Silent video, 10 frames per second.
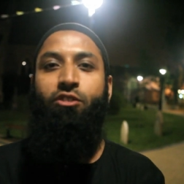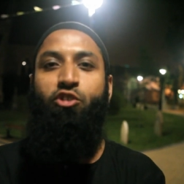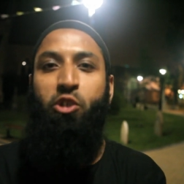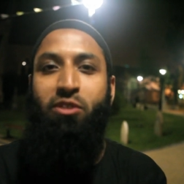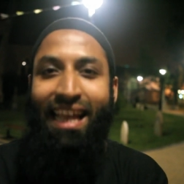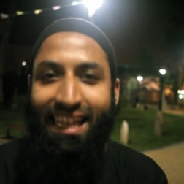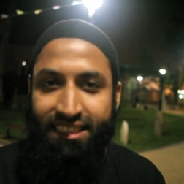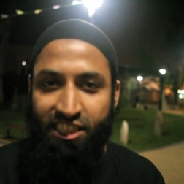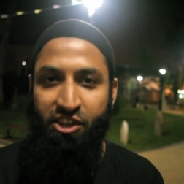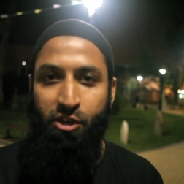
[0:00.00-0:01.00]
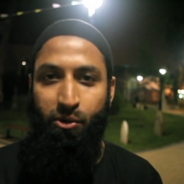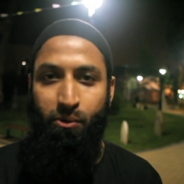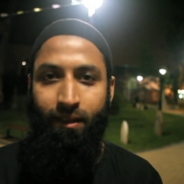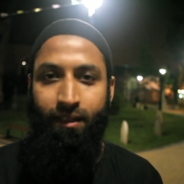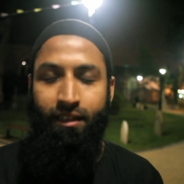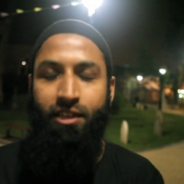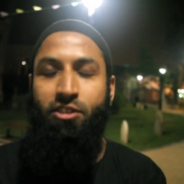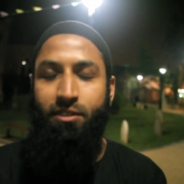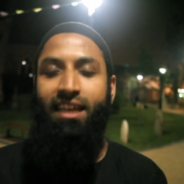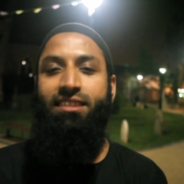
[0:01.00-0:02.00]
to test you,
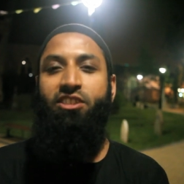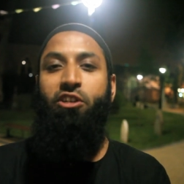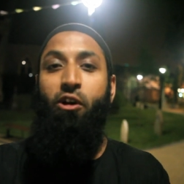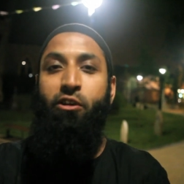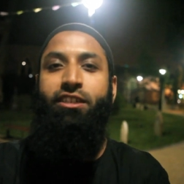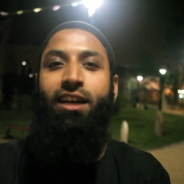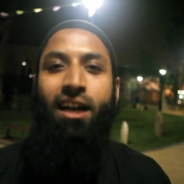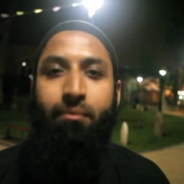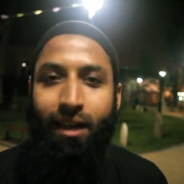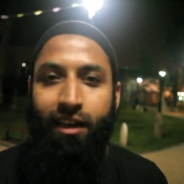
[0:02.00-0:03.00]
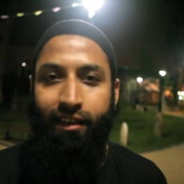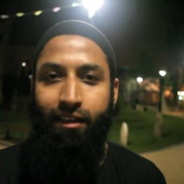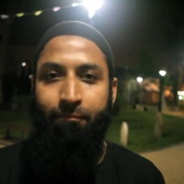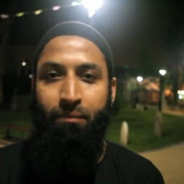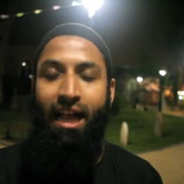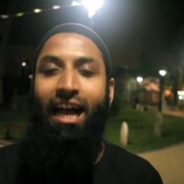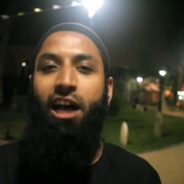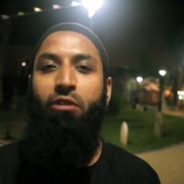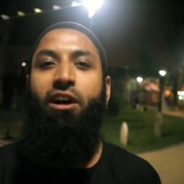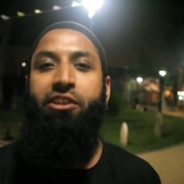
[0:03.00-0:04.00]
to test you on your amal.
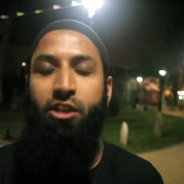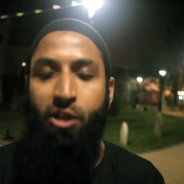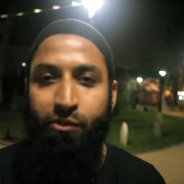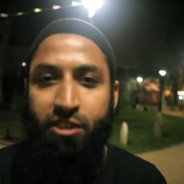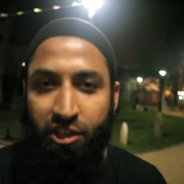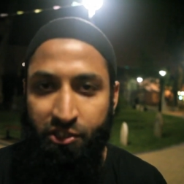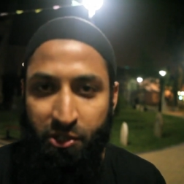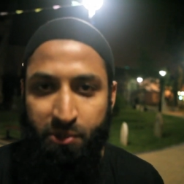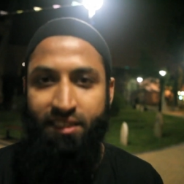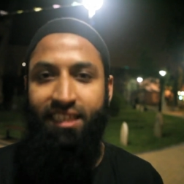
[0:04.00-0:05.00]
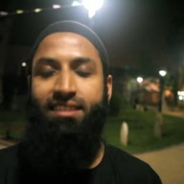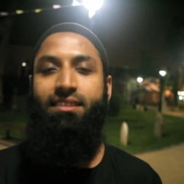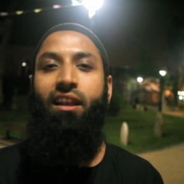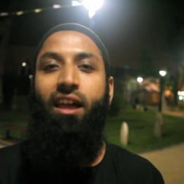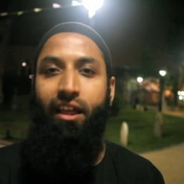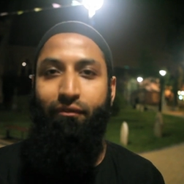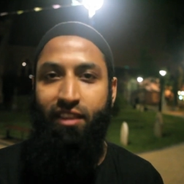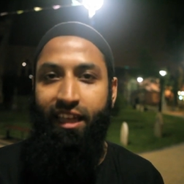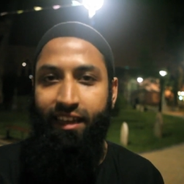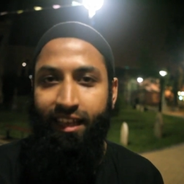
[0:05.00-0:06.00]
How are you going to use this life
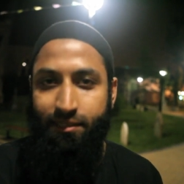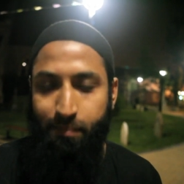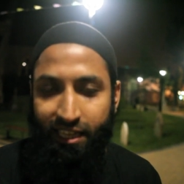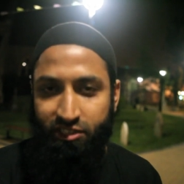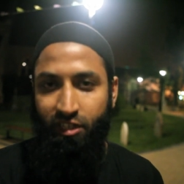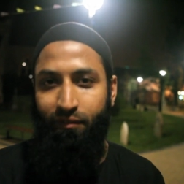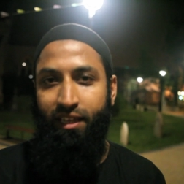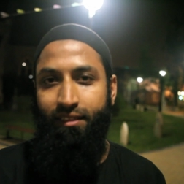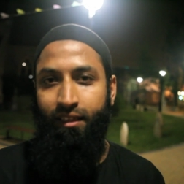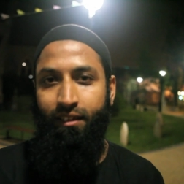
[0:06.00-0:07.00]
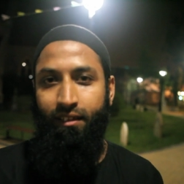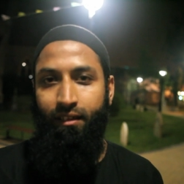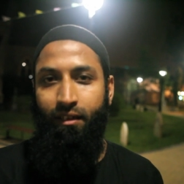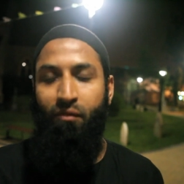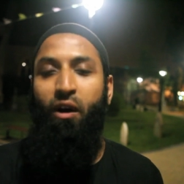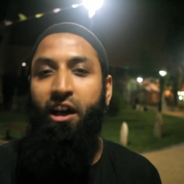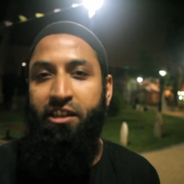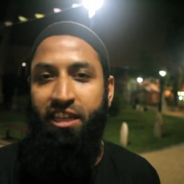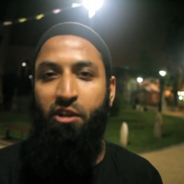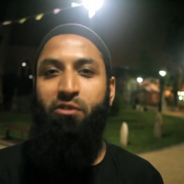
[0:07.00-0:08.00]
that He has blessed you with? What are
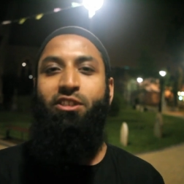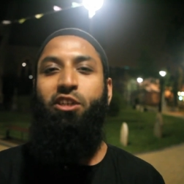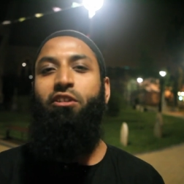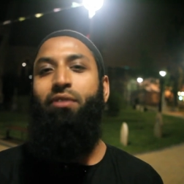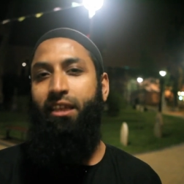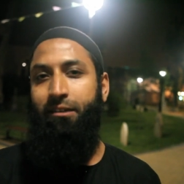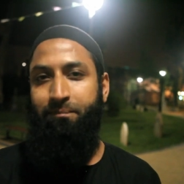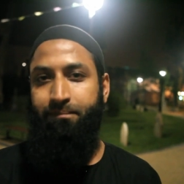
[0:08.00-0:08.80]
you going to do with it?